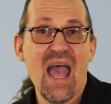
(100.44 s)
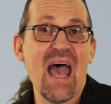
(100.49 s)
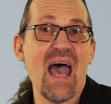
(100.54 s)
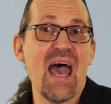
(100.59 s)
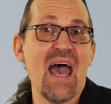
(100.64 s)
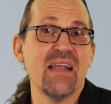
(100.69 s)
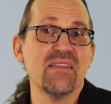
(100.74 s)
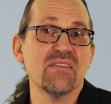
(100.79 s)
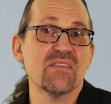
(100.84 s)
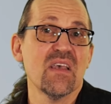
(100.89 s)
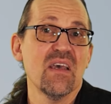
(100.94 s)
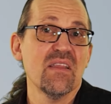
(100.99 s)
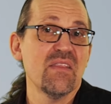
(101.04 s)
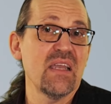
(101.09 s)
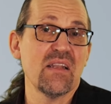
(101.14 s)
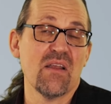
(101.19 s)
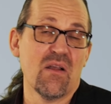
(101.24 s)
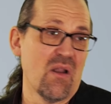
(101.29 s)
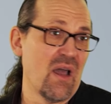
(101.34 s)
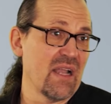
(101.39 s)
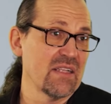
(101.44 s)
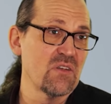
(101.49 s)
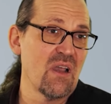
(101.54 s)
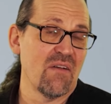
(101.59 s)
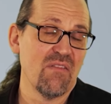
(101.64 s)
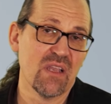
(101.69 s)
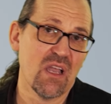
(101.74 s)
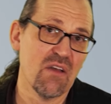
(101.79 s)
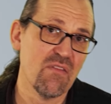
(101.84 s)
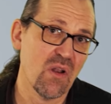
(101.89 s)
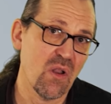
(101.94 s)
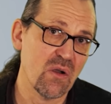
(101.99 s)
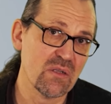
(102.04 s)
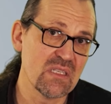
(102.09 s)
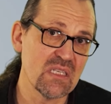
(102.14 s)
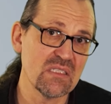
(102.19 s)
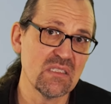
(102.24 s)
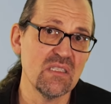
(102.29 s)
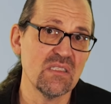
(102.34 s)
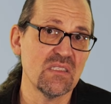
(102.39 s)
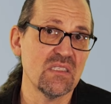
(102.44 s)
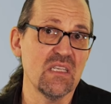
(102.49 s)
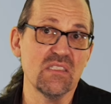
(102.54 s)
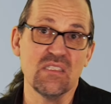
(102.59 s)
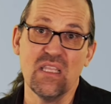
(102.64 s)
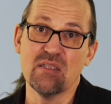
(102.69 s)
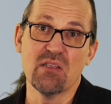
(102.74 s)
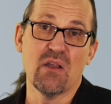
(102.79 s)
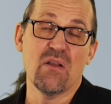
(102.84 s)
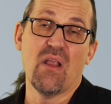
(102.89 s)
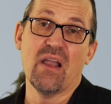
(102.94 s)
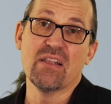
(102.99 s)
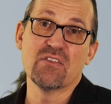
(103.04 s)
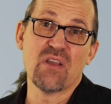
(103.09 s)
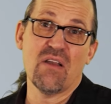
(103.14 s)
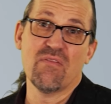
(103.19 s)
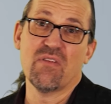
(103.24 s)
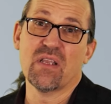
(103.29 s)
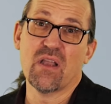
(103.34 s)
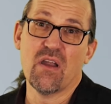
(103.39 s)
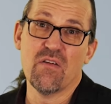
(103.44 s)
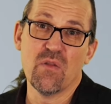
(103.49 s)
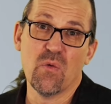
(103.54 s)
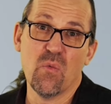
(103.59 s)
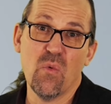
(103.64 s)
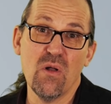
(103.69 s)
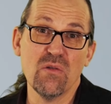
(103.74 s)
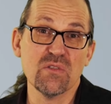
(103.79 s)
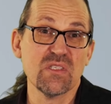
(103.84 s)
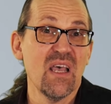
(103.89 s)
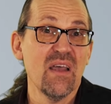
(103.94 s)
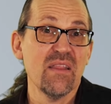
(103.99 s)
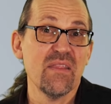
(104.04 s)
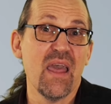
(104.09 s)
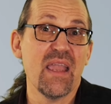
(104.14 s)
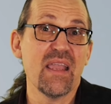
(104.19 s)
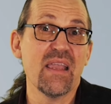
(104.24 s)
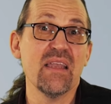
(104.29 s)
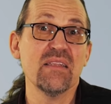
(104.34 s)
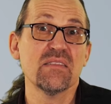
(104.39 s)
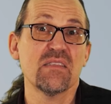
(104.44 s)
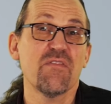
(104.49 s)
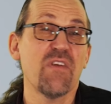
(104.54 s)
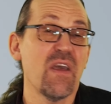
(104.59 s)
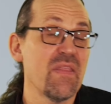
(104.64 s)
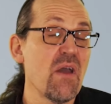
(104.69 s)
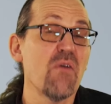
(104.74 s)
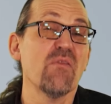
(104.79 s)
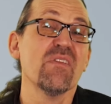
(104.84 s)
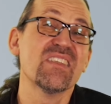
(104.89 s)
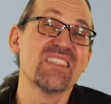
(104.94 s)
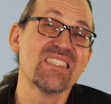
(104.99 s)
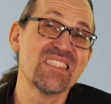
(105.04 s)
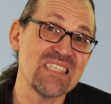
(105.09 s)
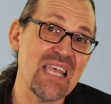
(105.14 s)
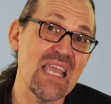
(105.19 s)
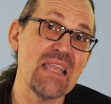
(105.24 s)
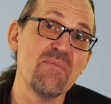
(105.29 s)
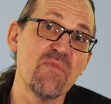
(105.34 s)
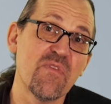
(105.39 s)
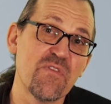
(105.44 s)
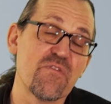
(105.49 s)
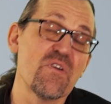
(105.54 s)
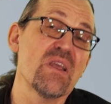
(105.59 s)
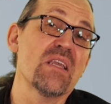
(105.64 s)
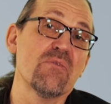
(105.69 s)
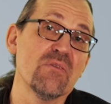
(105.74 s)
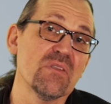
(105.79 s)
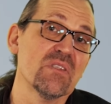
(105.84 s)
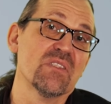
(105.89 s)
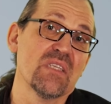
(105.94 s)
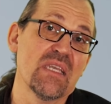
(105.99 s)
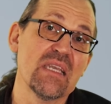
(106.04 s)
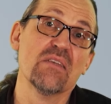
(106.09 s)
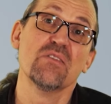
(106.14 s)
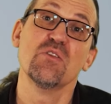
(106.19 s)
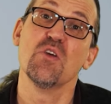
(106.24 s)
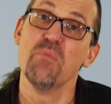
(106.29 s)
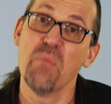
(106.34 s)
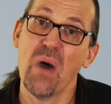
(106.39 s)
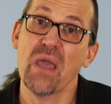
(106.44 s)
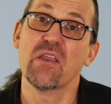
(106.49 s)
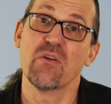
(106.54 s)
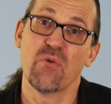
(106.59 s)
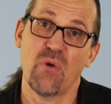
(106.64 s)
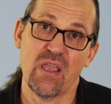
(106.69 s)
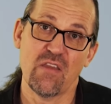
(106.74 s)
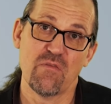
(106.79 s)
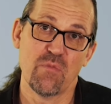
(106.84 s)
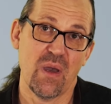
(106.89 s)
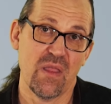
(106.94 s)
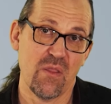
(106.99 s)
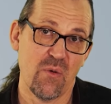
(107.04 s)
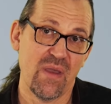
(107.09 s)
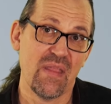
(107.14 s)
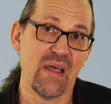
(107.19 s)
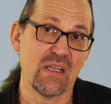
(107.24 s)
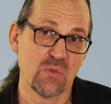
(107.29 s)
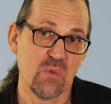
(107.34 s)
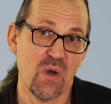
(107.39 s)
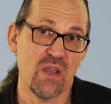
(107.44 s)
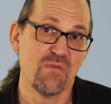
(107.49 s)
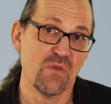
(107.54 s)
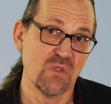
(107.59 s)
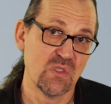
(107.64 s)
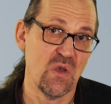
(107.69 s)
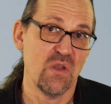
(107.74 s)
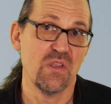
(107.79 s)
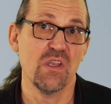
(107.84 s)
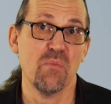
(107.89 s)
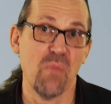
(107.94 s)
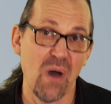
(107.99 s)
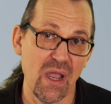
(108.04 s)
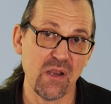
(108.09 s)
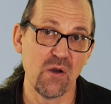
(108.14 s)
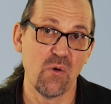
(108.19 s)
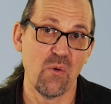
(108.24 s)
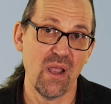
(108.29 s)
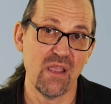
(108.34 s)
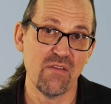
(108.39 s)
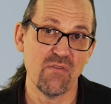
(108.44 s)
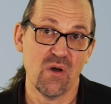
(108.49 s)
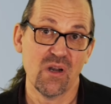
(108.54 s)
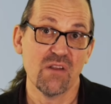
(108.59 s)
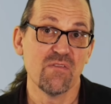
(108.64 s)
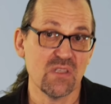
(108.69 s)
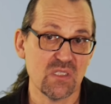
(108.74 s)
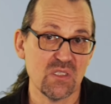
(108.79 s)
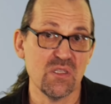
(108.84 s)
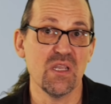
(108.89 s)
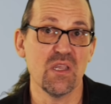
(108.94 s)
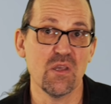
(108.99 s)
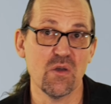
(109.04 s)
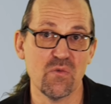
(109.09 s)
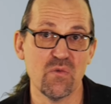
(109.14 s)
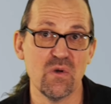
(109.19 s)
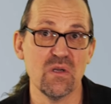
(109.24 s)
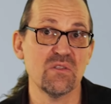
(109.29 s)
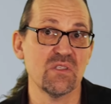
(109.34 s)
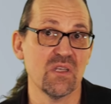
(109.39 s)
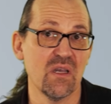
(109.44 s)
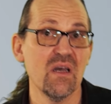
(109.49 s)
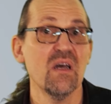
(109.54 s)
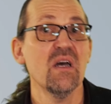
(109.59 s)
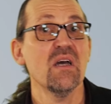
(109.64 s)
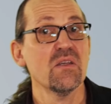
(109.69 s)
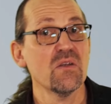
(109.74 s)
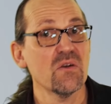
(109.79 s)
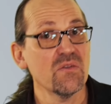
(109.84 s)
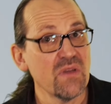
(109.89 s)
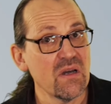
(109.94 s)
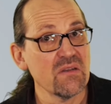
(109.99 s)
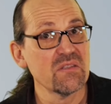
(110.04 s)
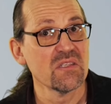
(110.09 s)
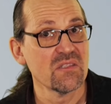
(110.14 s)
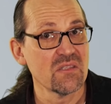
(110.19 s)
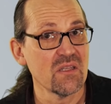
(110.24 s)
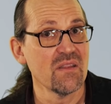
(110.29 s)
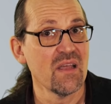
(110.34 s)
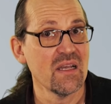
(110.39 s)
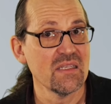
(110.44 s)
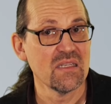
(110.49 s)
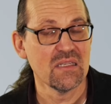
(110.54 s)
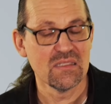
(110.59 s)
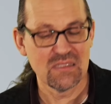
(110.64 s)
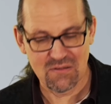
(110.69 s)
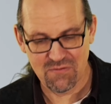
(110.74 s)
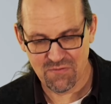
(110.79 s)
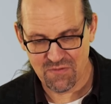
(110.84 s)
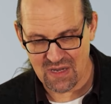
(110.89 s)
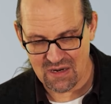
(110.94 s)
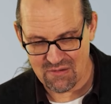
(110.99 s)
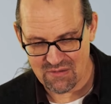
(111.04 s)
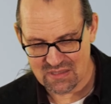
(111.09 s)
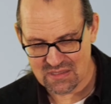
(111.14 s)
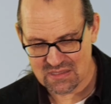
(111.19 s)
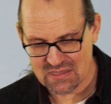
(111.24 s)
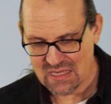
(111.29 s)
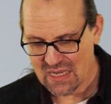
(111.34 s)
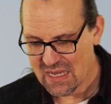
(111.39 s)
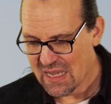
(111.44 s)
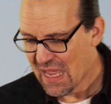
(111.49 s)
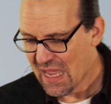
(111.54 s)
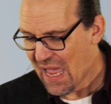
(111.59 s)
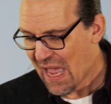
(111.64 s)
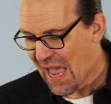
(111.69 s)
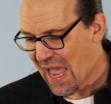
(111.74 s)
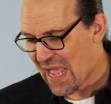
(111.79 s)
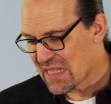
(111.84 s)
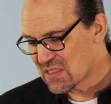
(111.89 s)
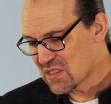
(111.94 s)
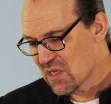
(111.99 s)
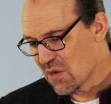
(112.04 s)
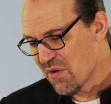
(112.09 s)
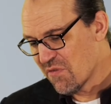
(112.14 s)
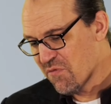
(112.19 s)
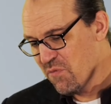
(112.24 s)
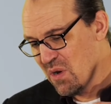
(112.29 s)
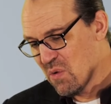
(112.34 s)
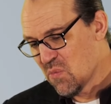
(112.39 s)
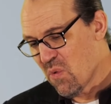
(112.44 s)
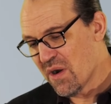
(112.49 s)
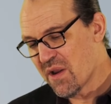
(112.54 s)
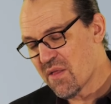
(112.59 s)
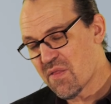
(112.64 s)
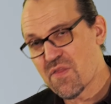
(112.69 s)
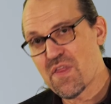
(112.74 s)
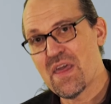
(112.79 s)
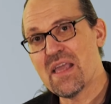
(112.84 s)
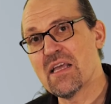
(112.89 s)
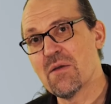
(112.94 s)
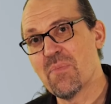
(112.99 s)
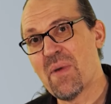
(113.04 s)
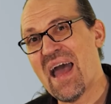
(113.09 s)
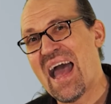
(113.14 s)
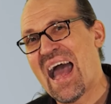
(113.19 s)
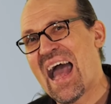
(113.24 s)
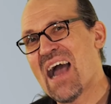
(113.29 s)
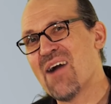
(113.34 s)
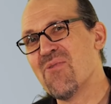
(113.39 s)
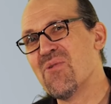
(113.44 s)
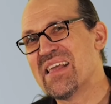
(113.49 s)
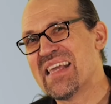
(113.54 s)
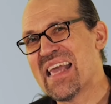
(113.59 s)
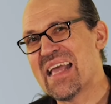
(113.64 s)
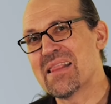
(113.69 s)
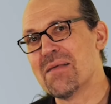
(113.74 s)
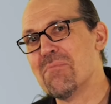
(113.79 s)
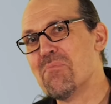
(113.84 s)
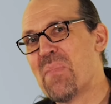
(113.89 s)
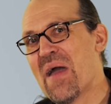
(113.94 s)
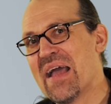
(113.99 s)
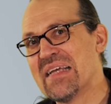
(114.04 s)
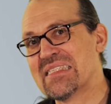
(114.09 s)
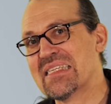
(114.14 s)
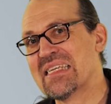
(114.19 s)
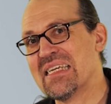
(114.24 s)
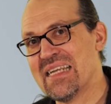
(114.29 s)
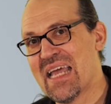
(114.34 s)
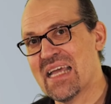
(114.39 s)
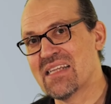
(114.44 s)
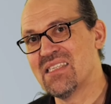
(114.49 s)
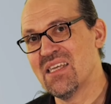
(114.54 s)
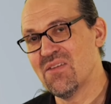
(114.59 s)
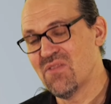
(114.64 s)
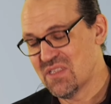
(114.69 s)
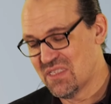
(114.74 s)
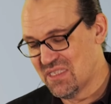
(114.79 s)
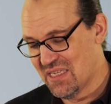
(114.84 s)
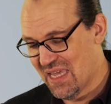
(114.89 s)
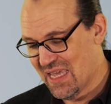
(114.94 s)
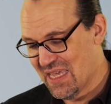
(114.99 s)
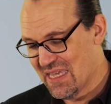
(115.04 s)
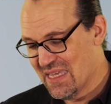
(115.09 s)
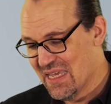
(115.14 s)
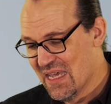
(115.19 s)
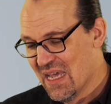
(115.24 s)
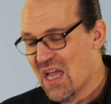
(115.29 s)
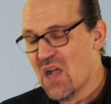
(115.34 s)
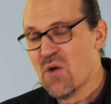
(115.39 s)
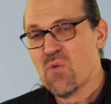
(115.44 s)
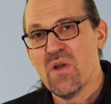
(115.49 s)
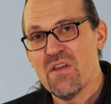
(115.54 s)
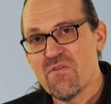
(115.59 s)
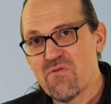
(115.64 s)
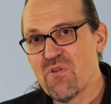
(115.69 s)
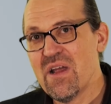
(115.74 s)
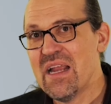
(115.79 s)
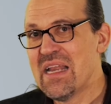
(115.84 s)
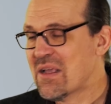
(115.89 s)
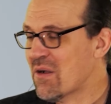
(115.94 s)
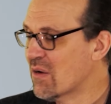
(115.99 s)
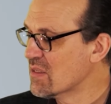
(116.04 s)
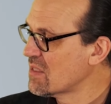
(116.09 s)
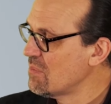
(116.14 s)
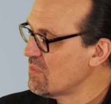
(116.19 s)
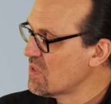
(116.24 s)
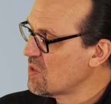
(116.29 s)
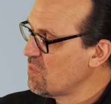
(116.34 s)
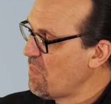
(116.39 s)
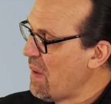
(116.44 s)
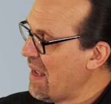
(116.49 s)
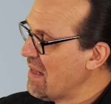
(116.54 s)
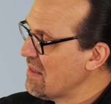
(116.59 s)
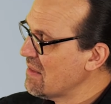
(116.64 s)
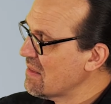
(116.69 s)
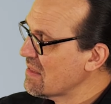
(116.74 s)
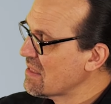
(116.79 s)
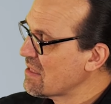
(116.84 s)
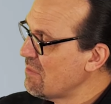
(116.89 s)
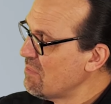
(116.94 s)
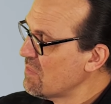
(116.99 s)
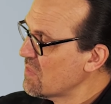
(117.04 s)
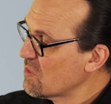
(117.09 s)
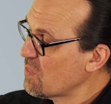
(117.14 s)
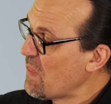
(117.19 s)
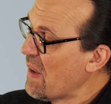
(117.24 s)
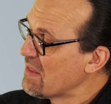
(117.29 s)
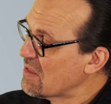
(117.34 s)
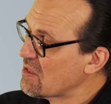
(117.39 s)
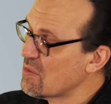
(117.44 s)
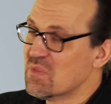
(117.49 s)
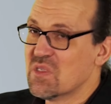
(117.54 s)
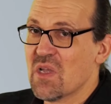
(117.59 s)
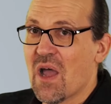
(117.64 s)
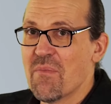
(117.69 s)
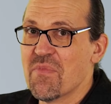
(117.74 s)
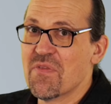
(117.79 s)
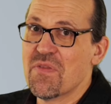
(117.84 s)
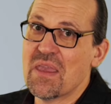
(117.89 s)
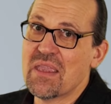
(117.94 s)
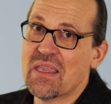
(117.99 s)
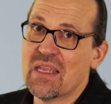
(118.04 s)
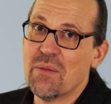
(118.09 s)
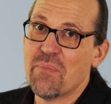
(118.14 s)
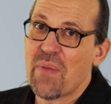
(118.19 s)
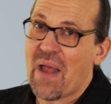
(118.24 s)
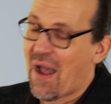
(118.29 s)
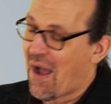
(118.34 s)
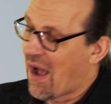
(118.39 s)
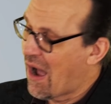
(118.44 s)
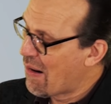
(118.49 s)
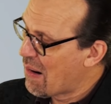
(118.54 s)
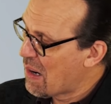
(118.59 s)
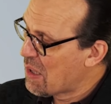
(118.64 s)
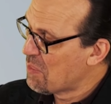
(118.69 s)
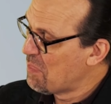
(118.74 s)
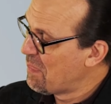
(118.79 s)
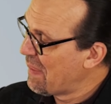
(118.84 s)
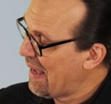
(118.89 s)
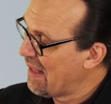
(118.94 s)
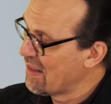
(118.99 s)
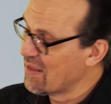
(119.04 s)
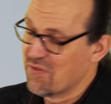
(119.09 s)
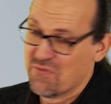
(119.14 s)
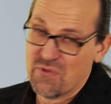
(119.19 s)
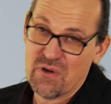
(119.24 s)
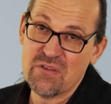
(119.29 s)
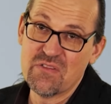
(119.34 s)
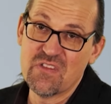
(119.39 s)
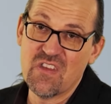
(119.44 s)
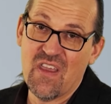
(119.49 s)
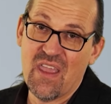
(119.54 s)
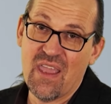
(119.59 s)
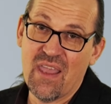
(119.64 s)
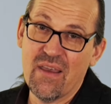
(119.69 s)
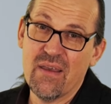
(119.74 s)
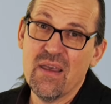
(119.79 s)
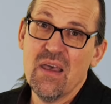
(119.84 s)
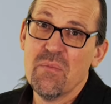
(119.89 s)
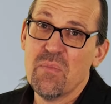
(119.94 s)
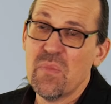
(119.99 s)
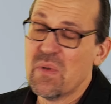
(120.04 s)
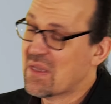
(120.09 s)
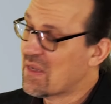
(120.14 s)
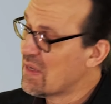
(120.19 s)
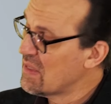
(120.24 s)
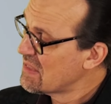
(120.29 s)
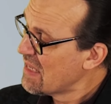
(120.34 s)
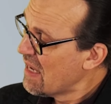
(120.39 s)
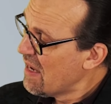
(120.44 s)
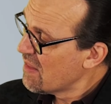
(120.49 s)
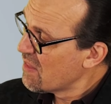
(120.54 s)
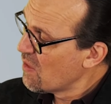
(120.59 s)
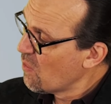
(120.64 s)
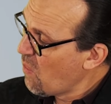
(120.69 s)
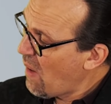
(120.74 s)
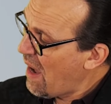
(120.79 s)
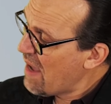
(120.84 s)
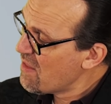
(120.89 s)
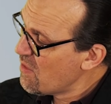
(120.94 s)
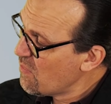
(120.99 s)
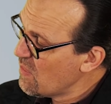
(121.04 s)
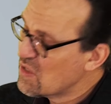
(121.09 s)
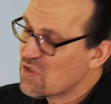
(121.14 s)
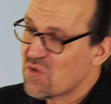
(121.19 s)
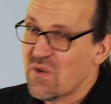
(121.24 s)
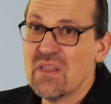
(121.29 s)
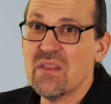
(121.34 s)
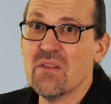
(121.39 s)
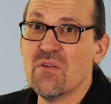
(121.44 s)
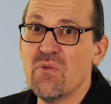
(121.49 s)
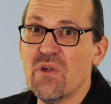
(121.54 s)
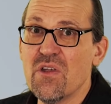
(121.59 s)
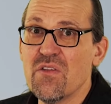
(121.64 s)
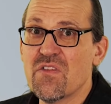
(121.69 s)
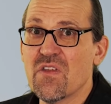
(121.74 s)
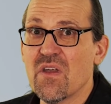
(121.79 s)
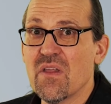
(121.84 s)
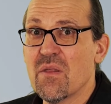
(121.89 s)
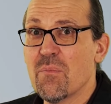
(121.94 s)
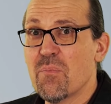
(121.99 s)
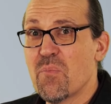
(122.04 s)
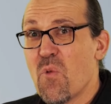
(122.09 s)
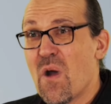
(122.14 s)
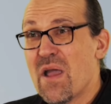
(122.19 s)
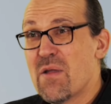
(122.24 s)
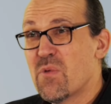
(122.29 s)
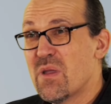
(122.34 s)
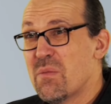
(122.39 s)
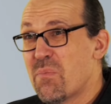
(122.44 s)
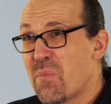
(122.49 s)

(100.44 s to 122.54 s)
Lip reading: and they don't like traveling over long distances. They don't like traveling over the walls. They interfere. They're on the same frequency as your microwave, by the way. That's why if you turn your microwave on, if it's near your router, you'll notice that there's interference. And so if we want to think about how we get the best connectivity, we've really got to spend some time thinking about our old pal, the router here, because the way that we treat the router, the way we